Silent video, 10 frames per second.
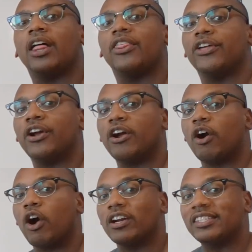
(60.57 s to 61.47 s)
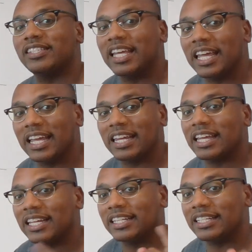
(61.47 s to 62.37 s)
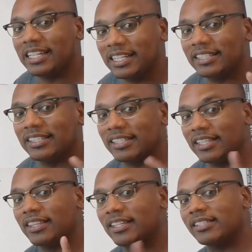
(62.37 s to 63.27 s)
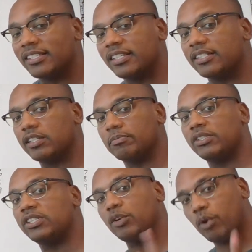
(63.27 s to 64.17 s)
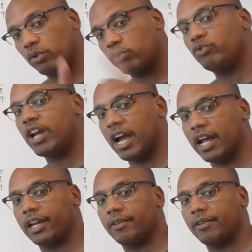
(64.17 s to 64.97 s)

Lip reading: There are 10 digits in this system, 0 through 9.